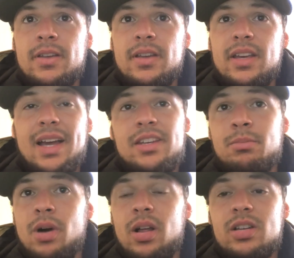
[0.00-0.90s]
He got
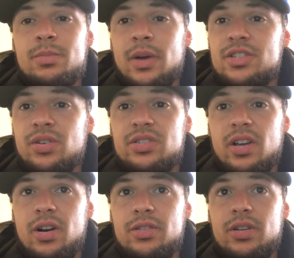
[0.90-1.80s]
demolished by Jose
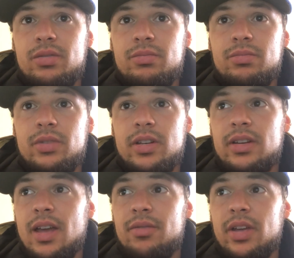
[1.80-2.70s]
Aldo. He
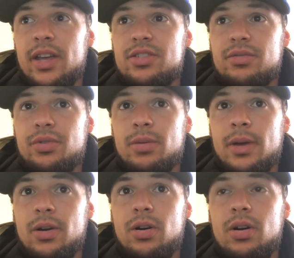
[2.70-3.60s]
didn't have the answer for him
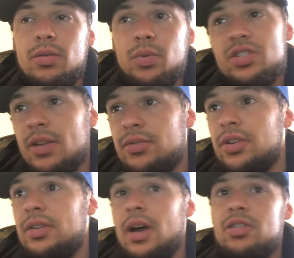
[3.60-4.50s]
at all, which I
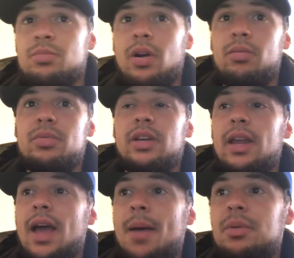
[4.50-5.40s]
figured that was probably going
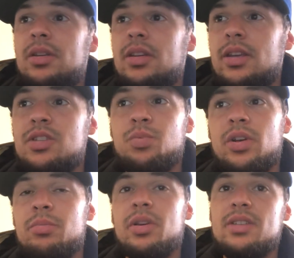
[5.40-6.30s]
to happen. It's
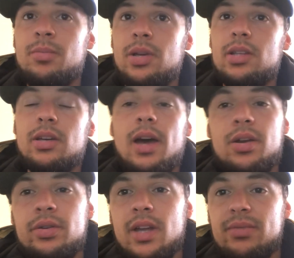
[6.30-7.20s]
weird because I picked
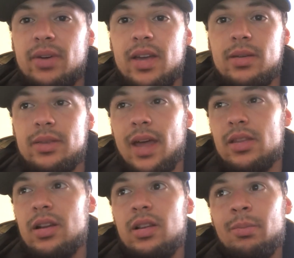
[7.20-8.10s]
Renato in that fight. Now
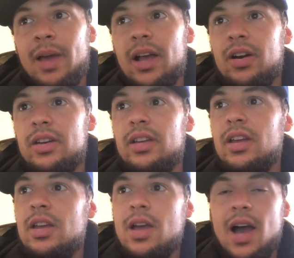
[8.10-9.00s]
that I look back on it,
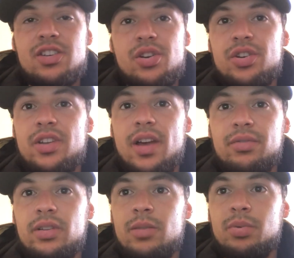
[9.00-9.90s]
I should have
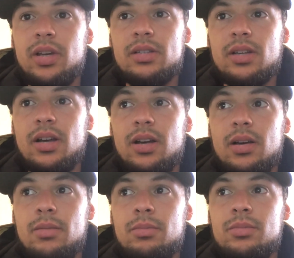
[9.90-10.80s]
definitely picked
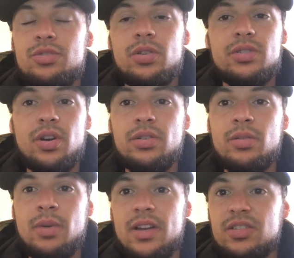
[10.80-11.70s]
Jose Aldo,
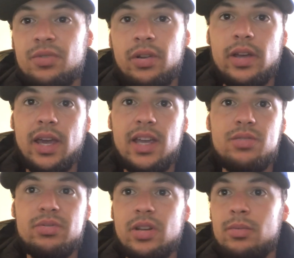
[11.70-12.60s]
but I just felt like
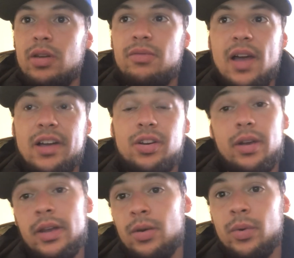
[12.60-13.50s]
age was going to be a factor,
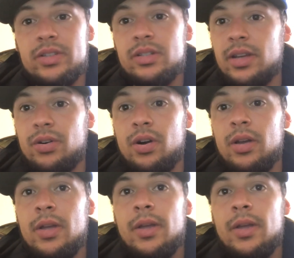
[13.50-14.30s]
and it wasn't at all.